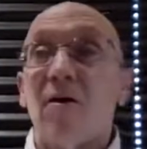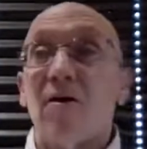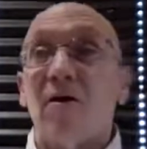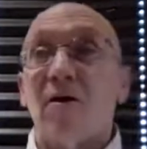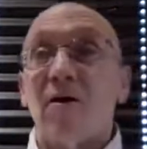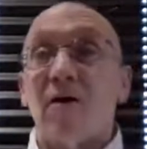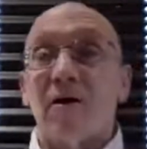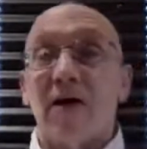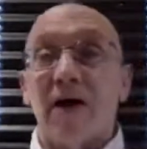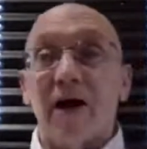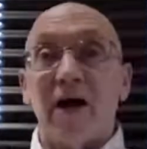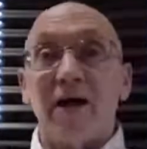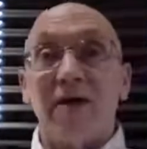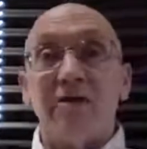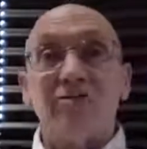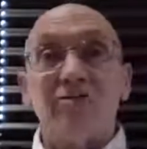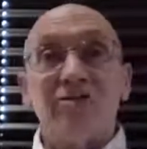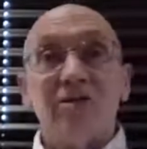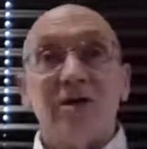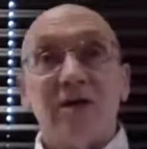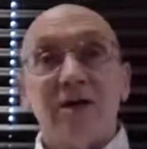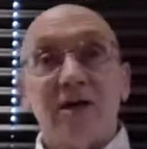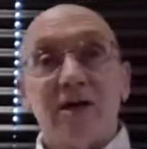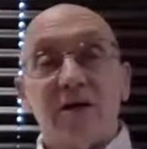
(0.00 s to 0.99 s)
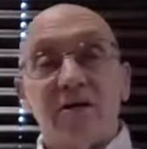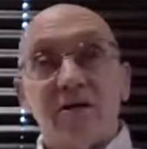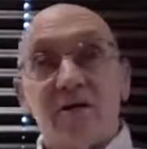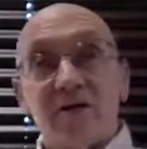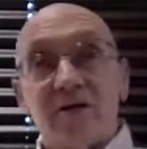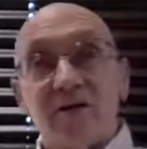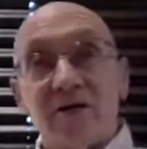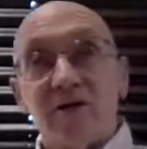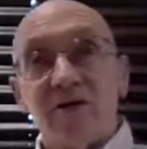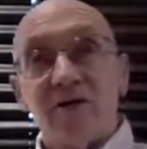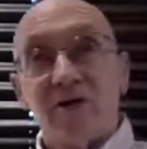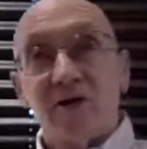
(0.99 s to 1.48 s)
our energy and our
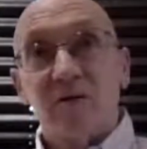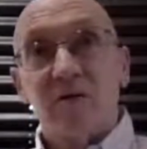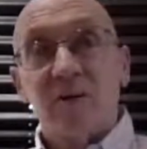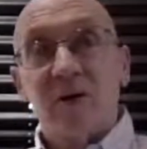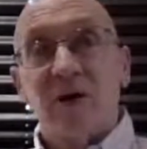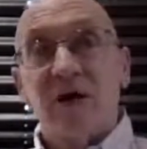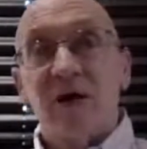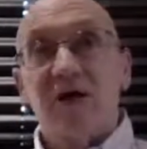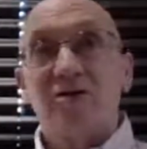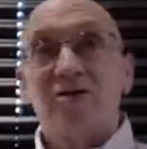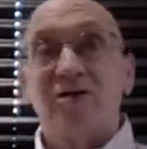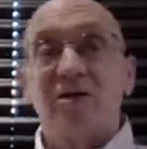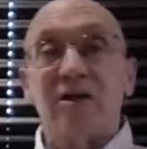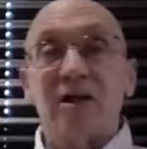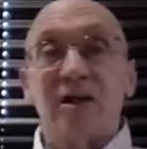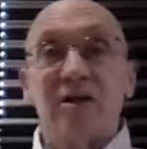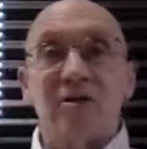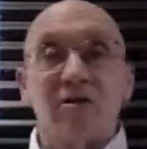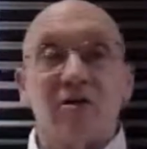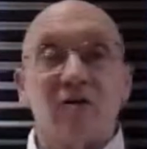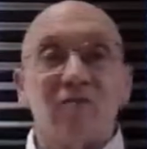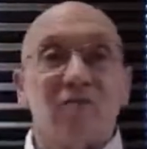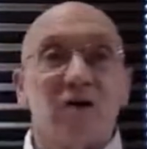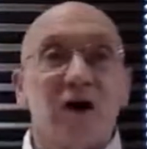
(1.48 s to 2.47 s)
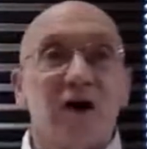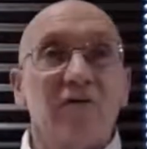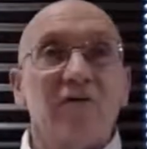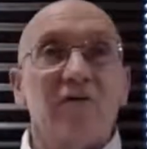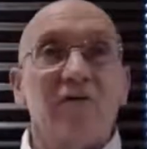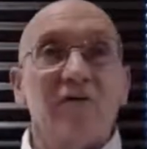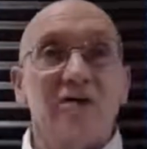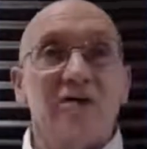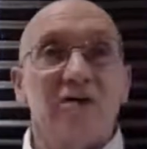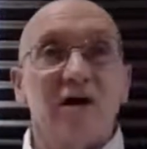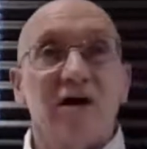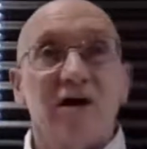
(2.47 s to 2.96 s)
determination and our right
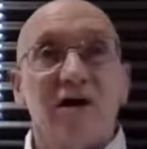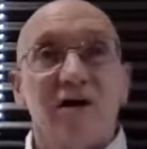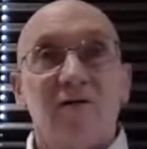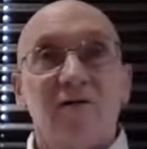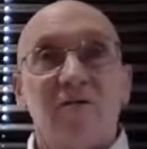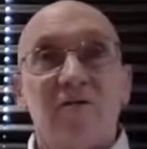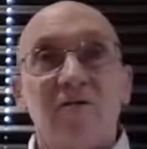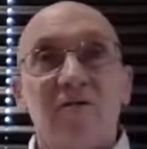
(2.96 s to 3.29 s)
resolve